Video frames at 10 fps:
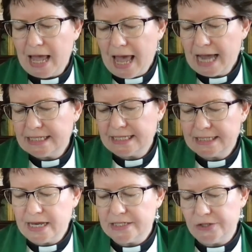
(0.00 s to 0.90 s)

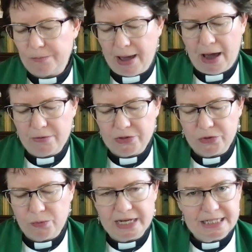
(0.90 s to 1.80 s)
exercise your power the
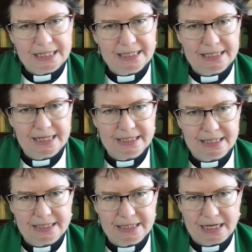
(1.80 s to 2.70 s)
way Jesus
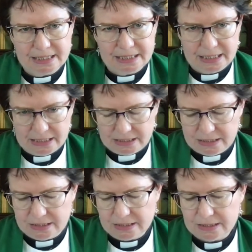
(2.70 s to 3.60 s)
exercised
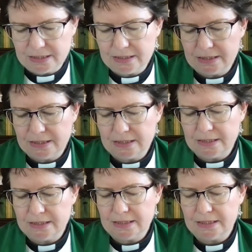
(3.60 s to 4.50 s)
his,
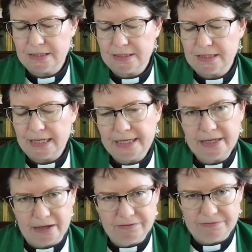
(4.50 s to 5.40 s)
in
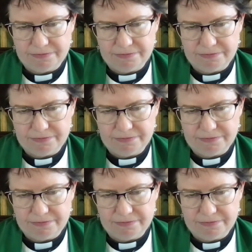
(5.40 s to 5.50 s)
love.